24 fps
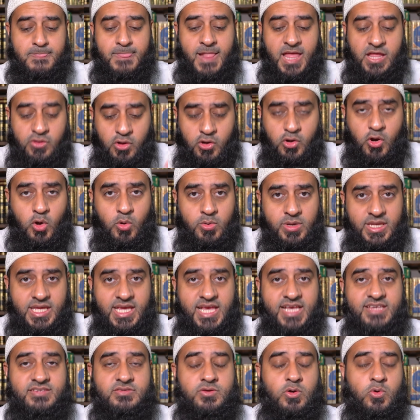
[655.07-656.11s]
not only
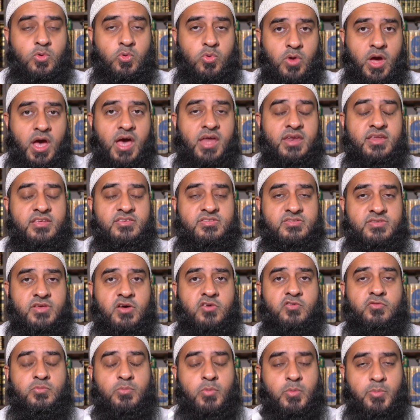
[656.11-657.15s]
is the Quran
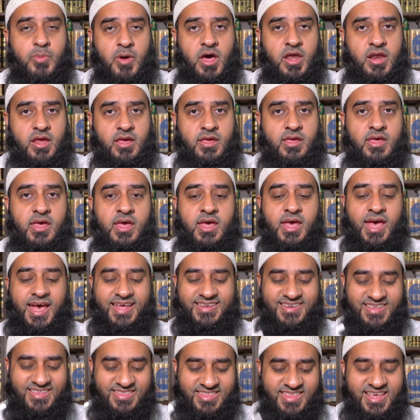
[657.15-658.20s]
itself mubarak
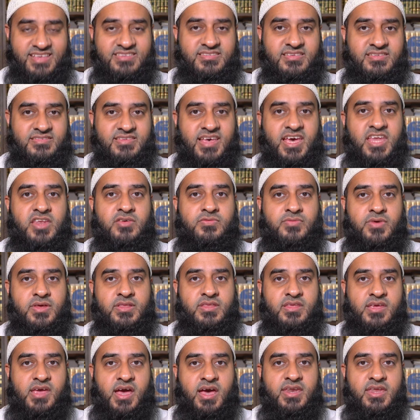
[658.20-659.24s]
and the things inside of
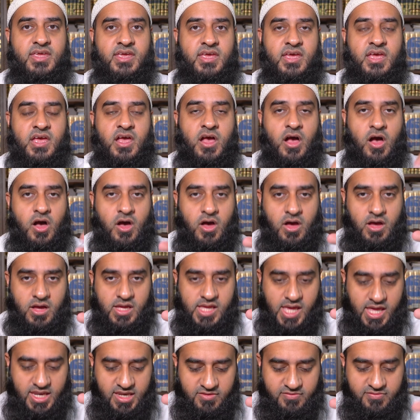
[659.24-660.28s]
it,
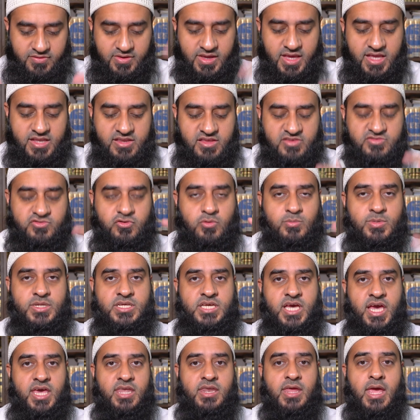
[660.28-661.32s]
there's so much
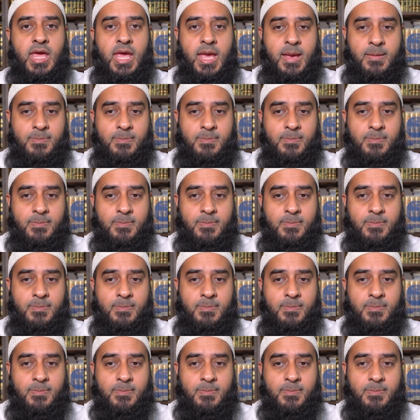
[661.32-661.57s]
khair,